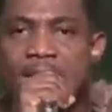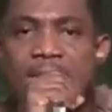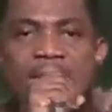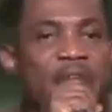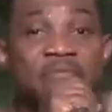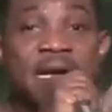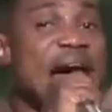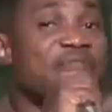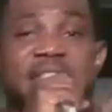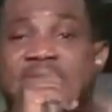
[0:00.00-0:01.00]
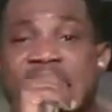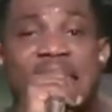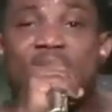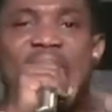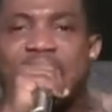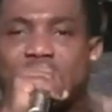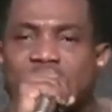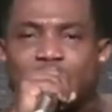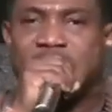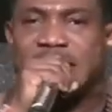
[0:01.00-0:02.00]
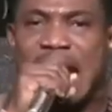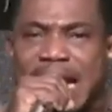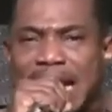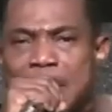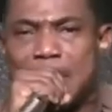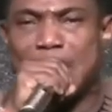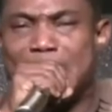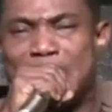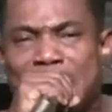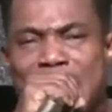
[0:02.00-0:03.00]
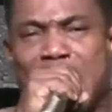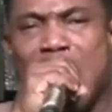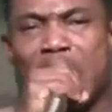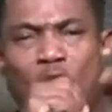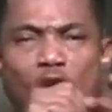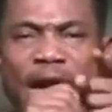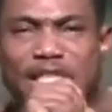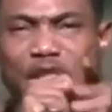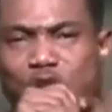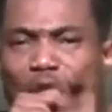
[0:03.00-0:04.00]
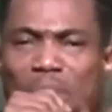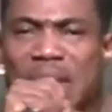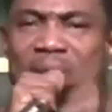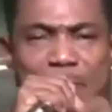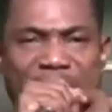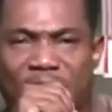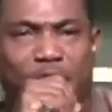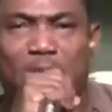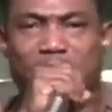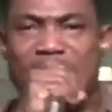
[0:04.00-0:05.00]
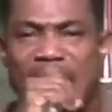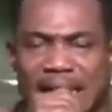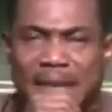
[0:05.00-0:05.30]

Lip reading: I've never seen the righteous forsaken, nor his children beg for bread.